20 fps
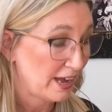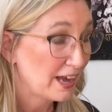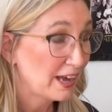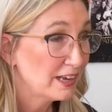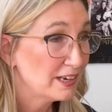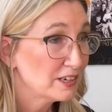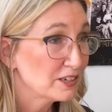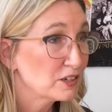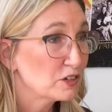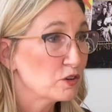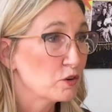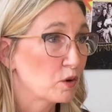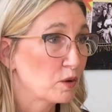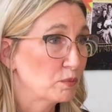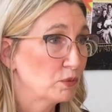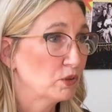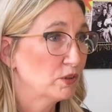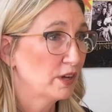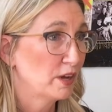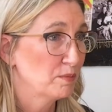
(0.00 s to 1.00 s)
and
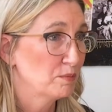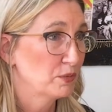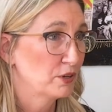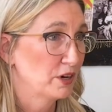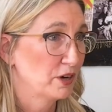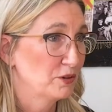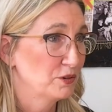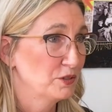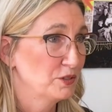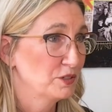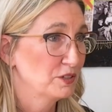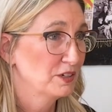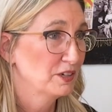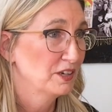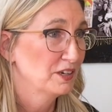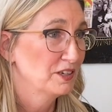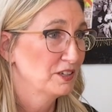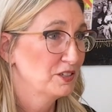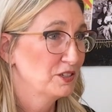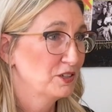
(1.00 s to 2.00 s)
normal embryos.
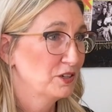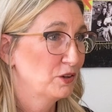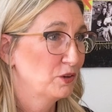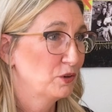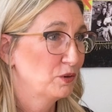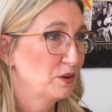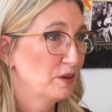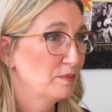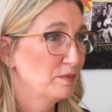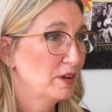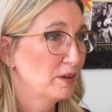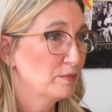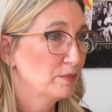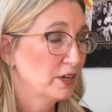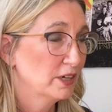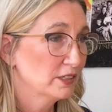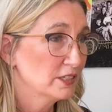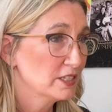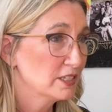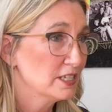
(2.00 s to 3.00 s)
So
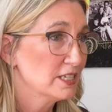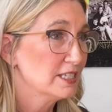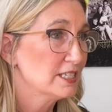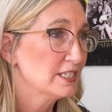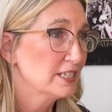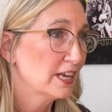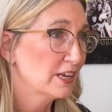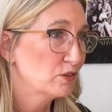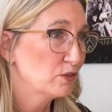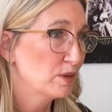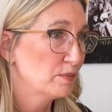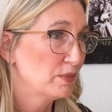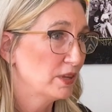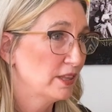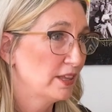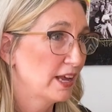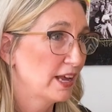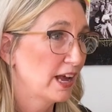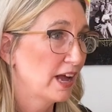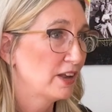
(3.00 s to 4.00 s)
amongst these 10
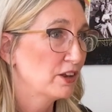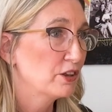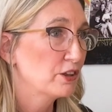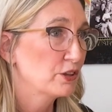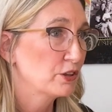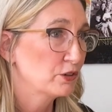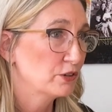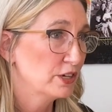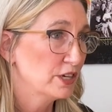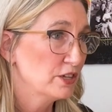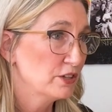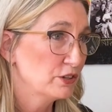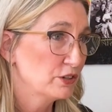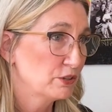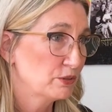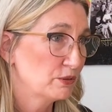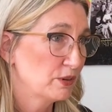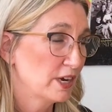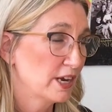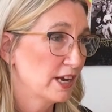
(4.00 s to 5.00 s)
women, they had
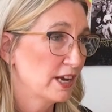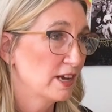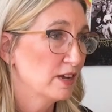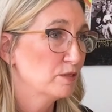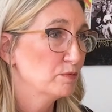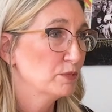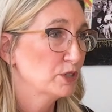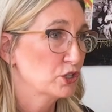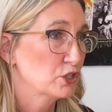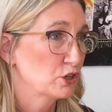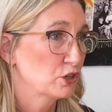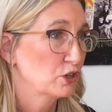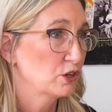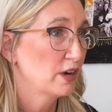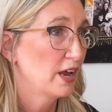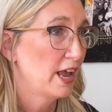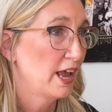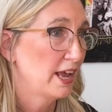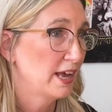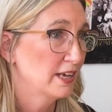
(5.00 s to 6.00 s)
33
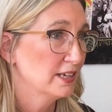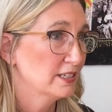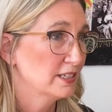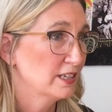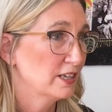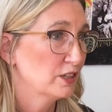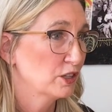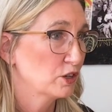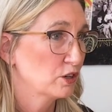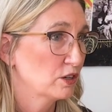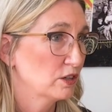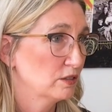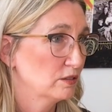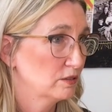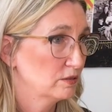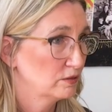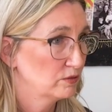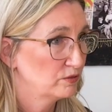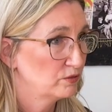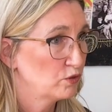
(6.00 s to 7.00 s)
mature eggs in
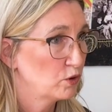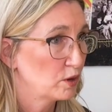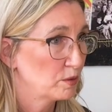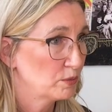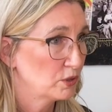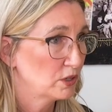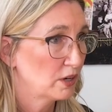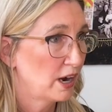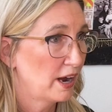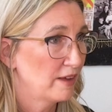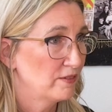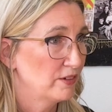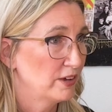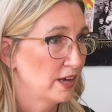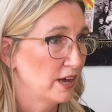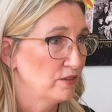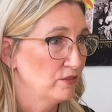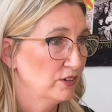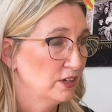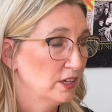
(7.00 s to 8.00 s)
their former
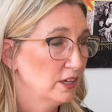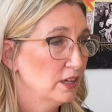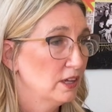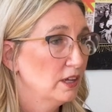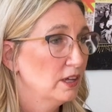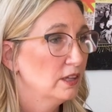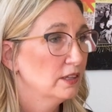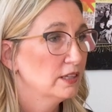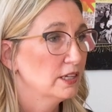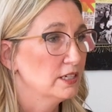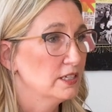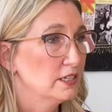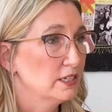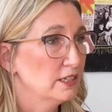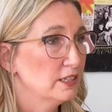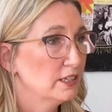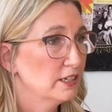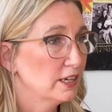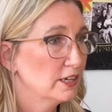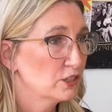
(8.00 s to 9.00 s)
IVF. They
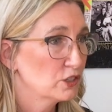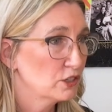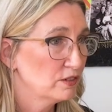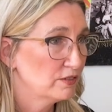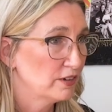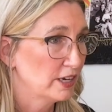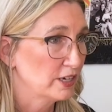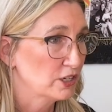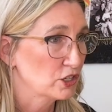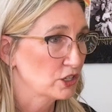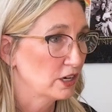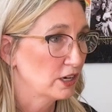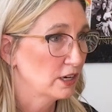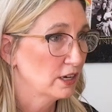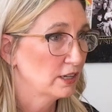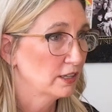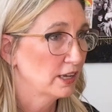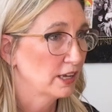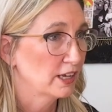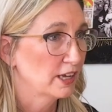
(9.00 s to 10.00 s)
did the
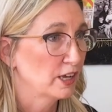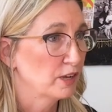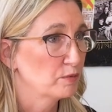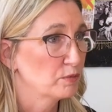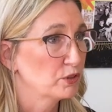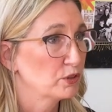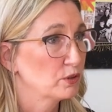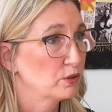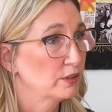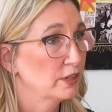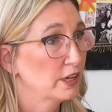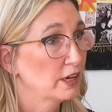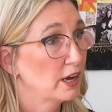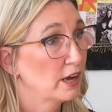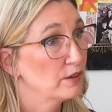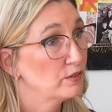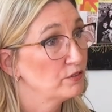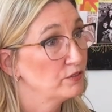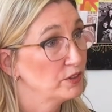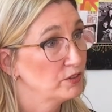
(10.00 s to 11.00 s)
intervention. They came through and
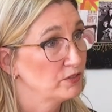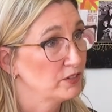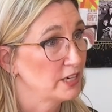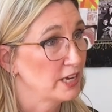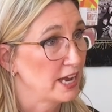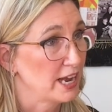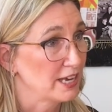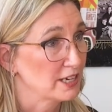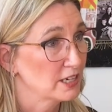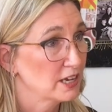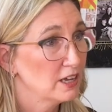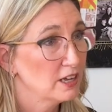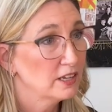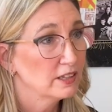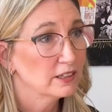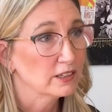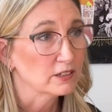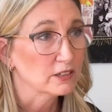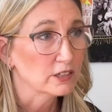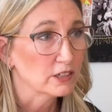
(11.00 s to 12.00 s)
they got 58.
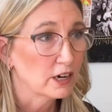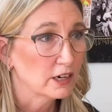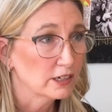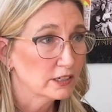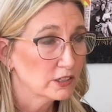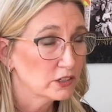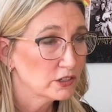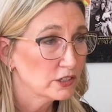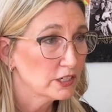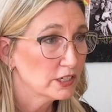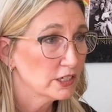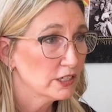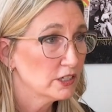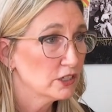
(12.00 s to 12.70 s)
Their doctor